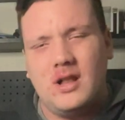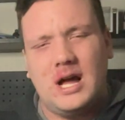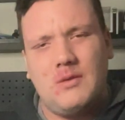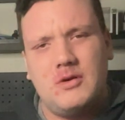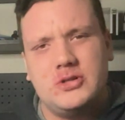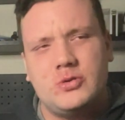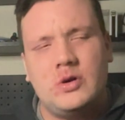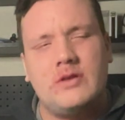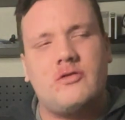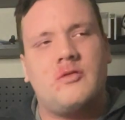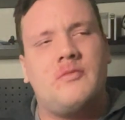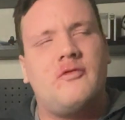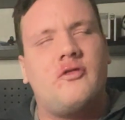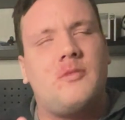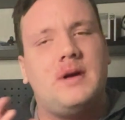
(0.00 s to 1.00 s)
I was rooting
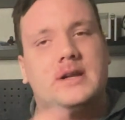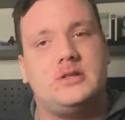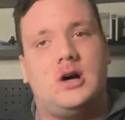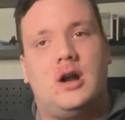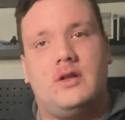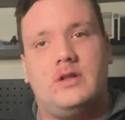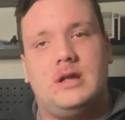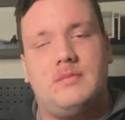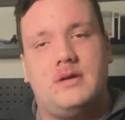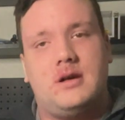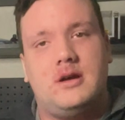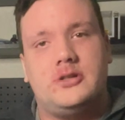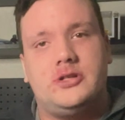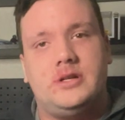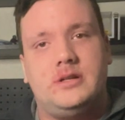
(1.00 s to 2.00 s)
for Meg Donnelly
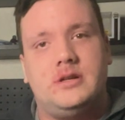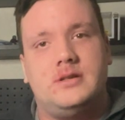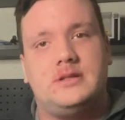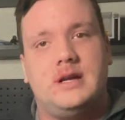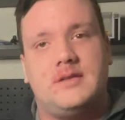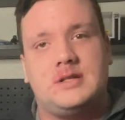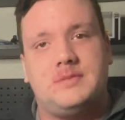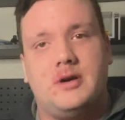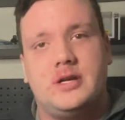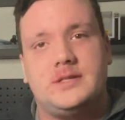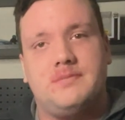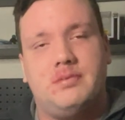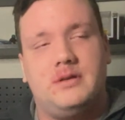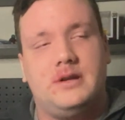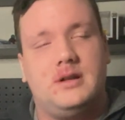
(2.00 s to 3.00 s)
because she does have experience,
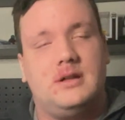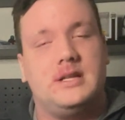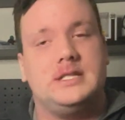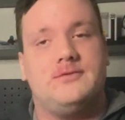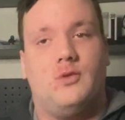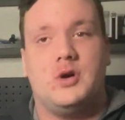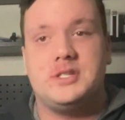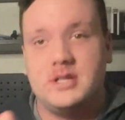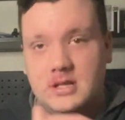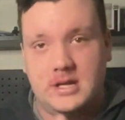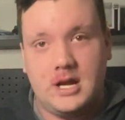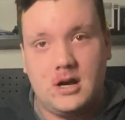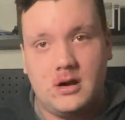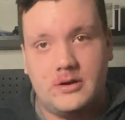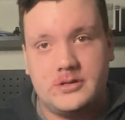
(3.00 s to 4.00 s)
you know, at least voicing the
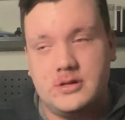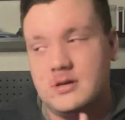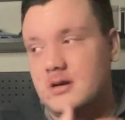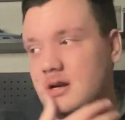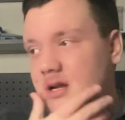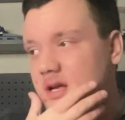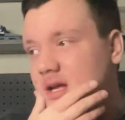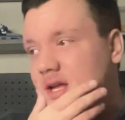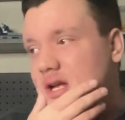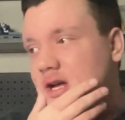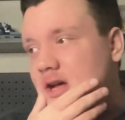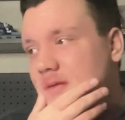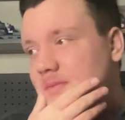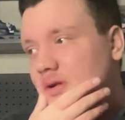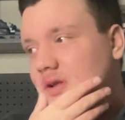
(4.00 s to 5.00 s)
character.
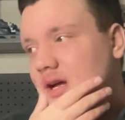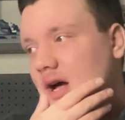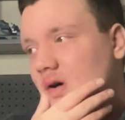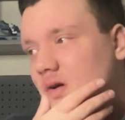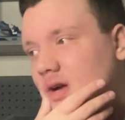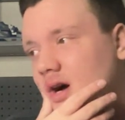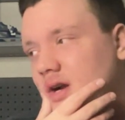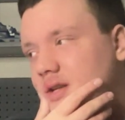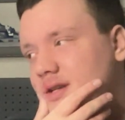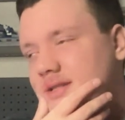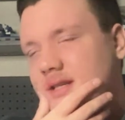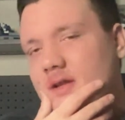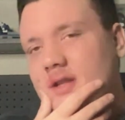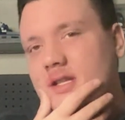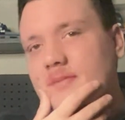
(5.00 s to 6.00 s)
Millie Alcock does
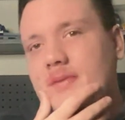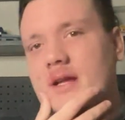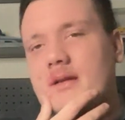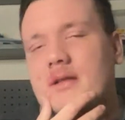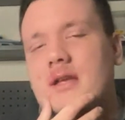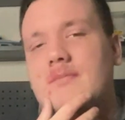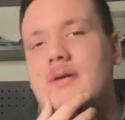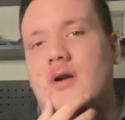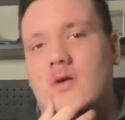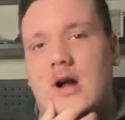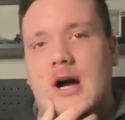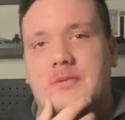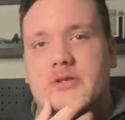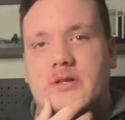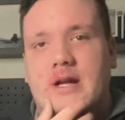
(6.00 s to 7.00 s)
sound like to be the better
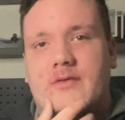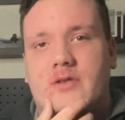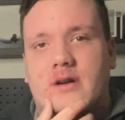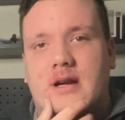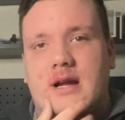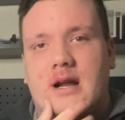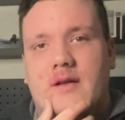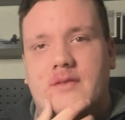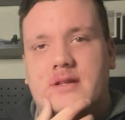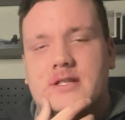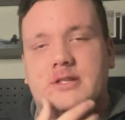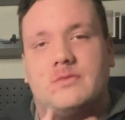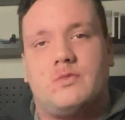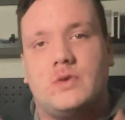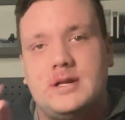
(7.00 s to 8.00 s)
option after I kind of did
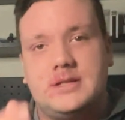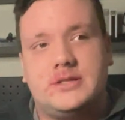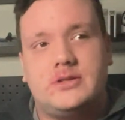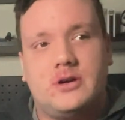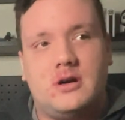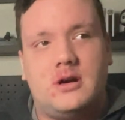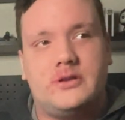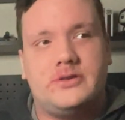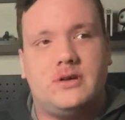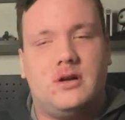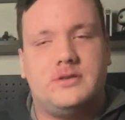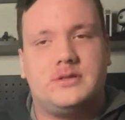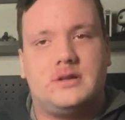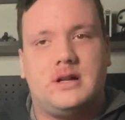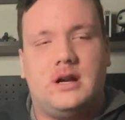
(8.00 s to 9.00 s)
some research and
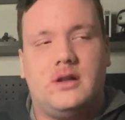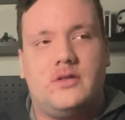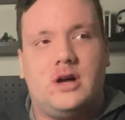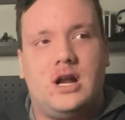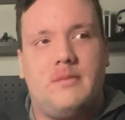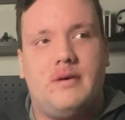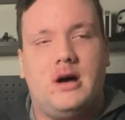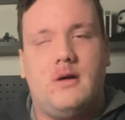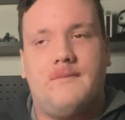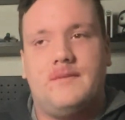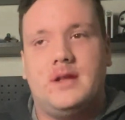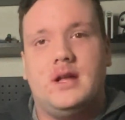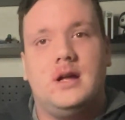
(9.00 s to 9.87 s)
also kind of thought about